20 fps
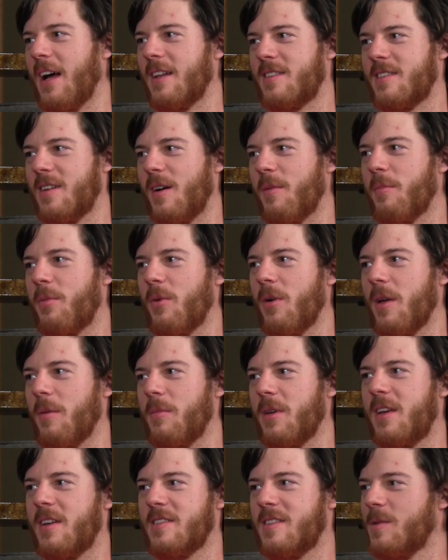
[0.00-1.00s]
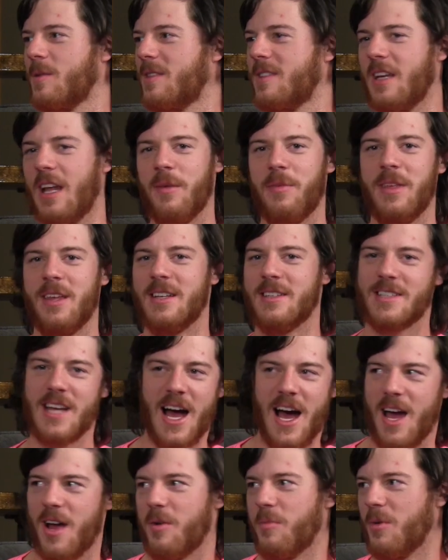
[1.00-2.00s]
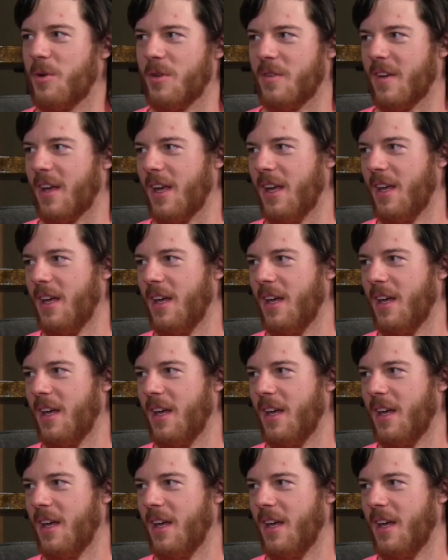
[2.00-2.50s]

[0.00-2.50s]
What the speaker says: At some point, because it was set up the entire movie.